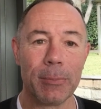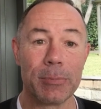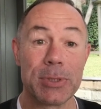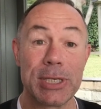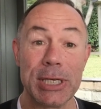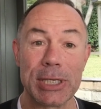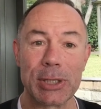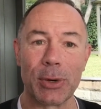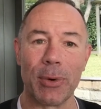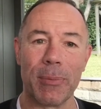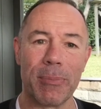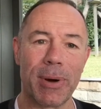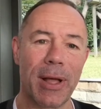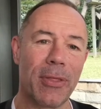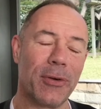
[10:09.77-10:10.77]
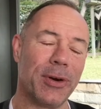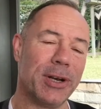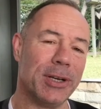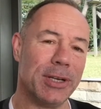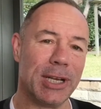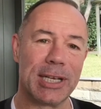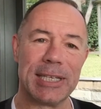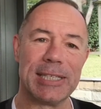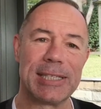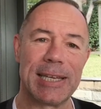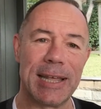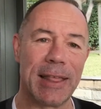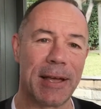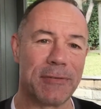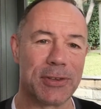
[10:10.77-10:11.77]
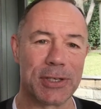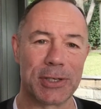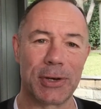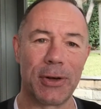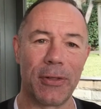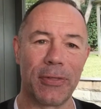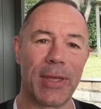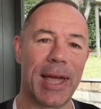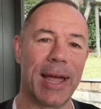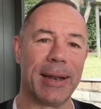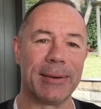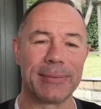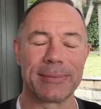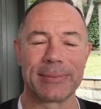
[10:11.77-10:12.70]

sister and brother, and you can see they've just got that